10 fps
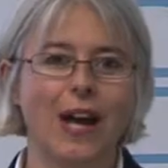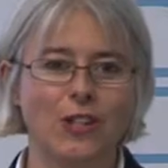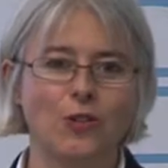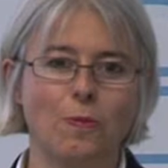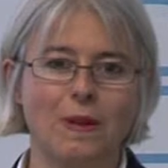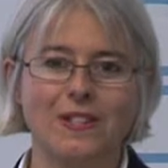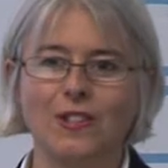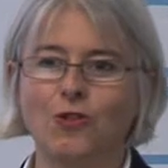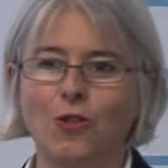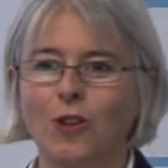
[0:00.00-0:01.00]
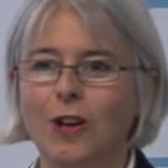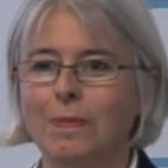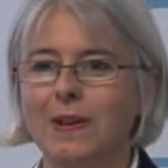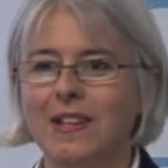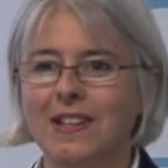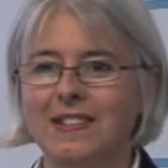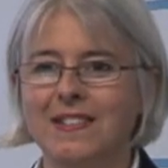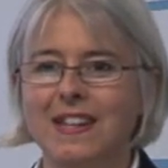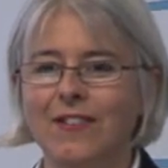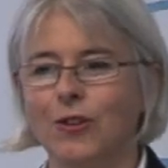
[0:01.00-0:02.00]
and your business stronger
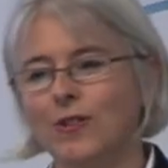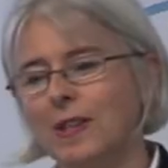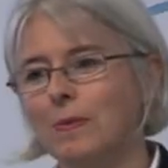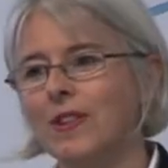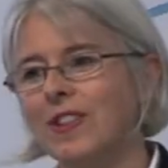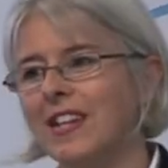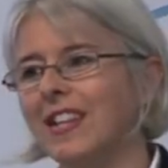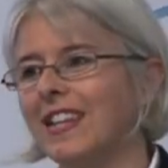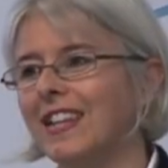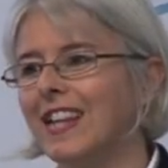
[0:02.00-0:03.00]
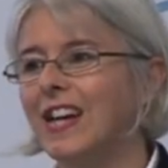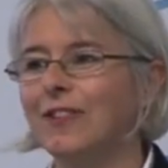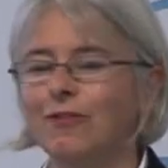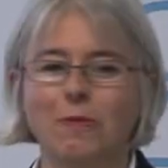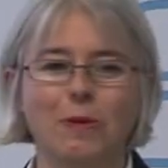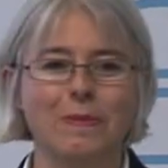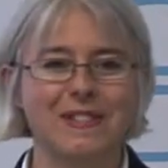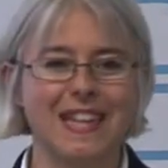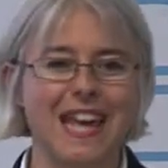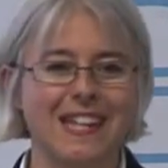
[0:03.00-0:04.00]
because if you're someone that can learn from your
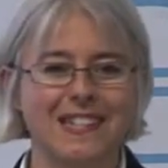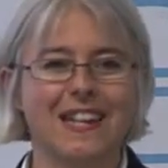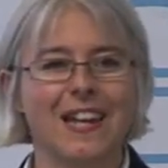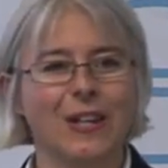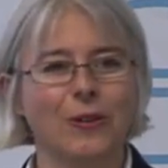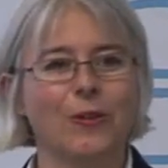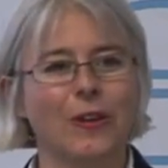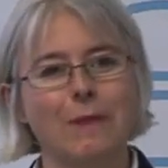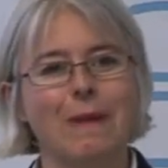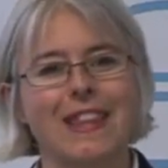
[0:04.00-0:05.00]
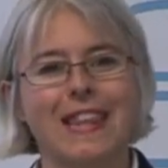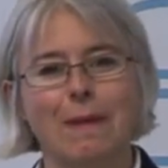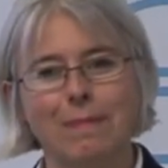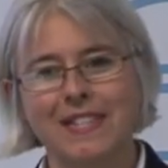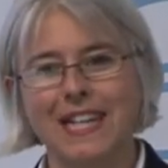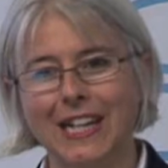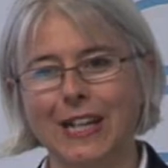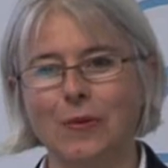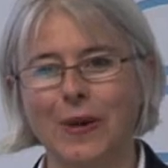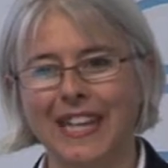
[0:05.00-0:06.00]
mistakes, you're not going to make that
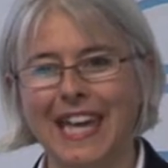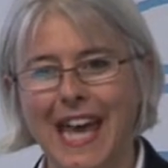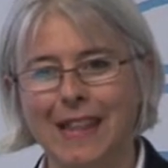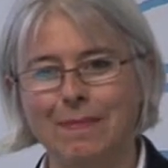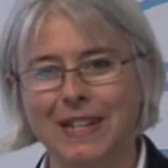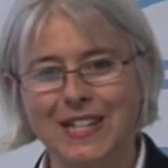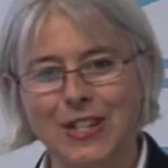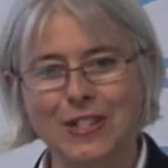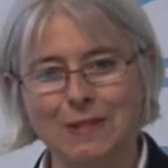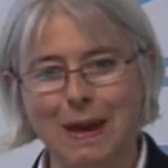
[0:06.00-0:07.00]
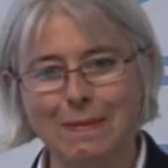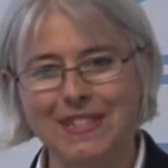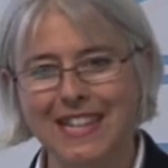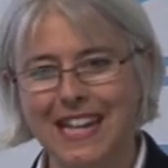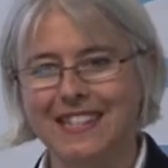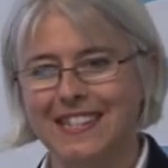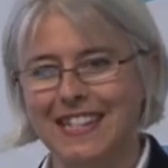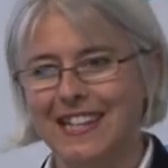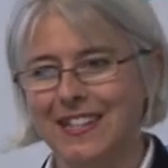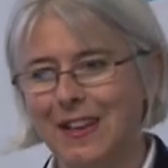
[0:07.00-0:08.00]
particular one again. But it's good to make mistakes because
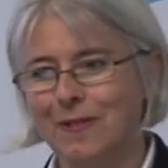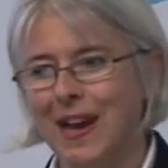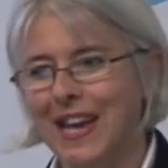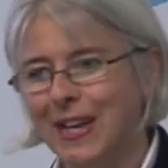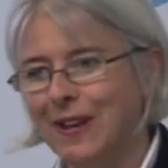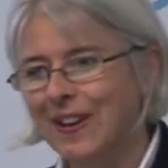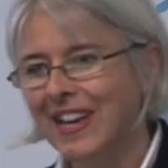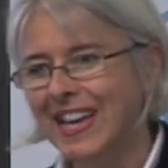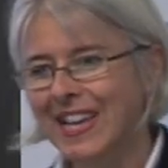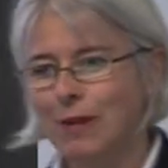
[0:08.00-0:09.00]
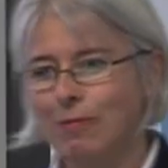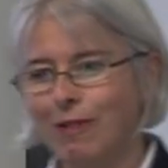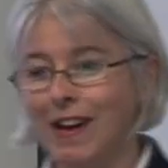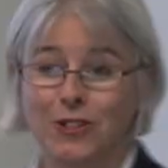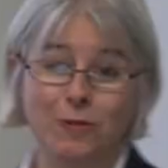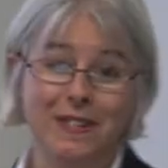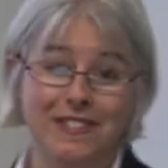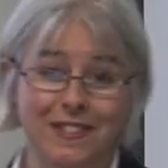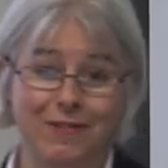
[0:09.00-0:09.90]
that's the only way you, you progress your business,